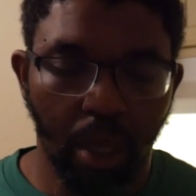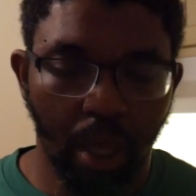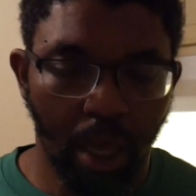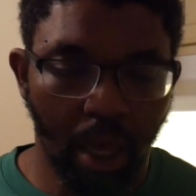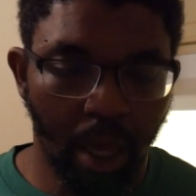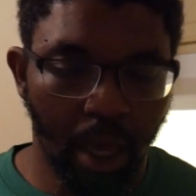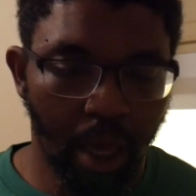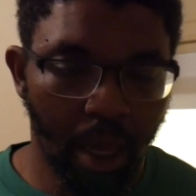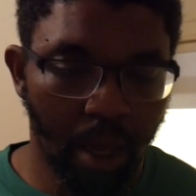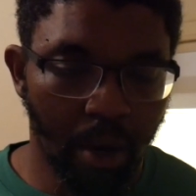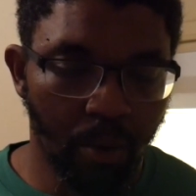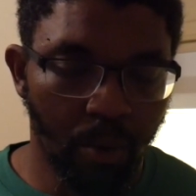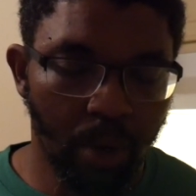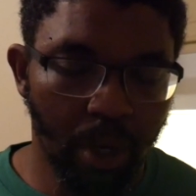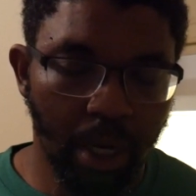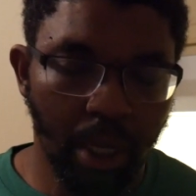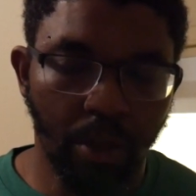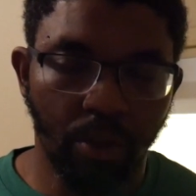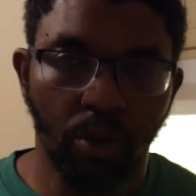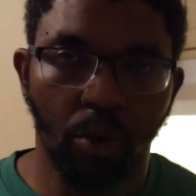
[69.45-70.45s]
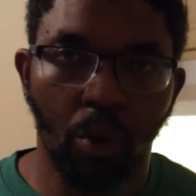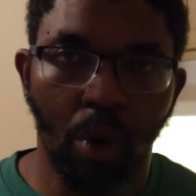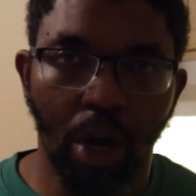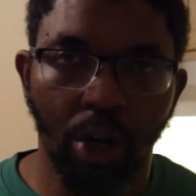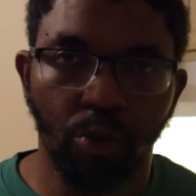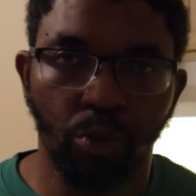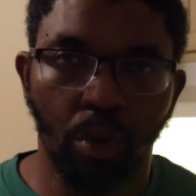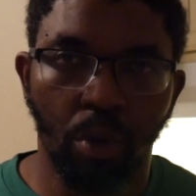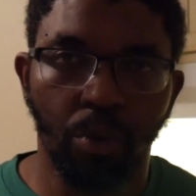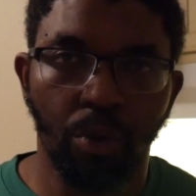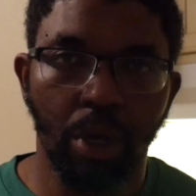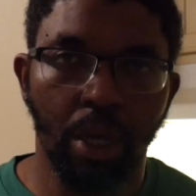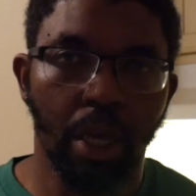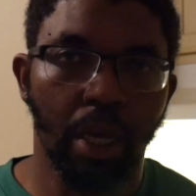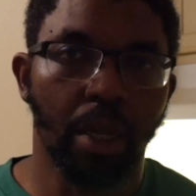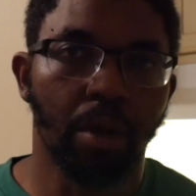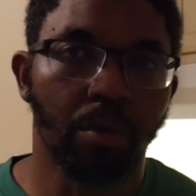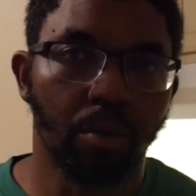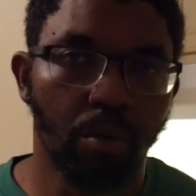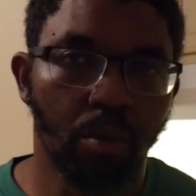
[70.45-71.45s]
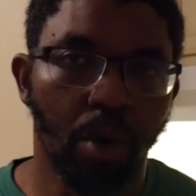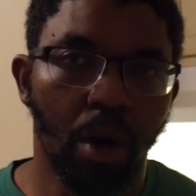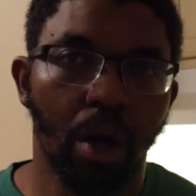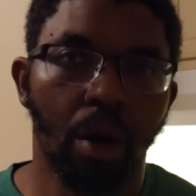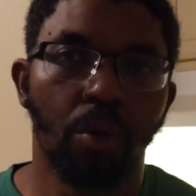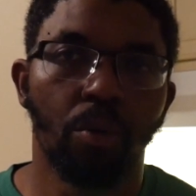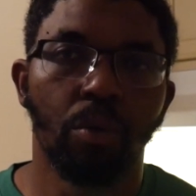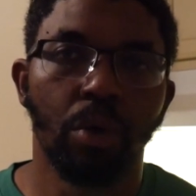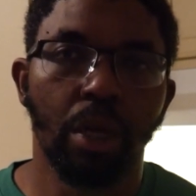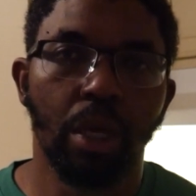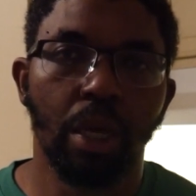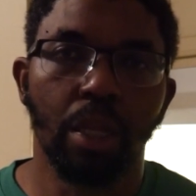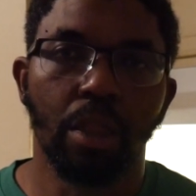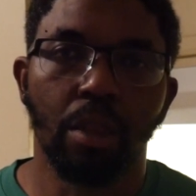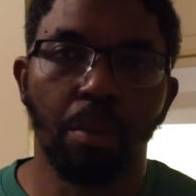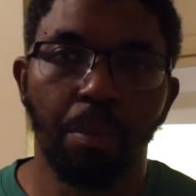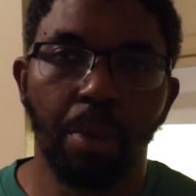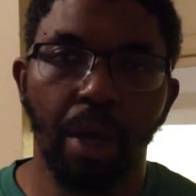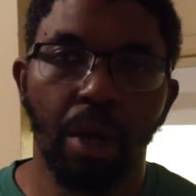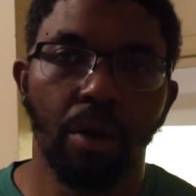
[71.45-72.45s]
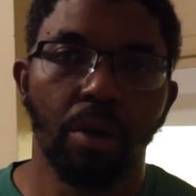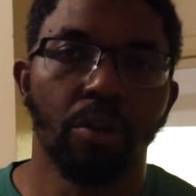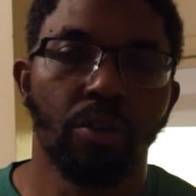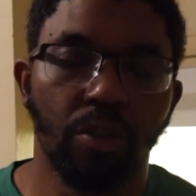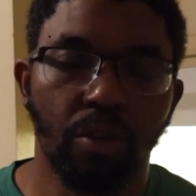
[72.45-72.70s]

and we need to watch what we get? Well, we get the bare